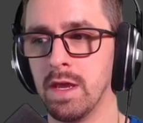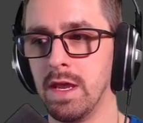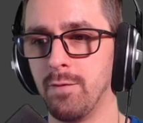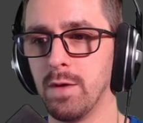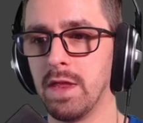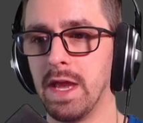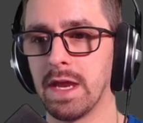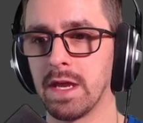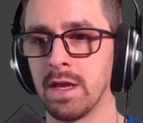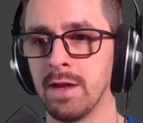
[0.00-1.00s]
if we
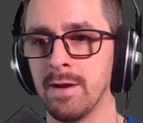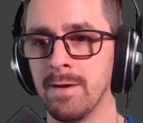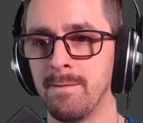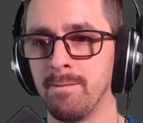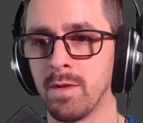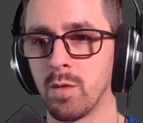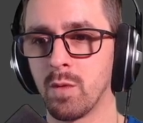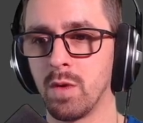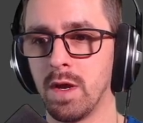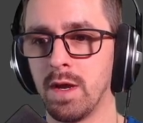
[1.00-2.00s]
like
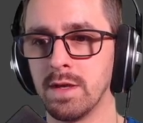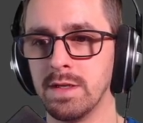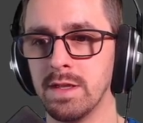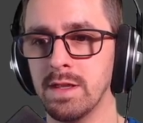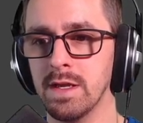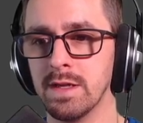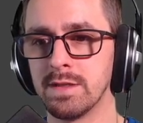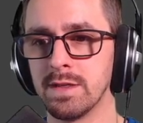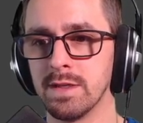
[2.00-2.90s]
uh, did this.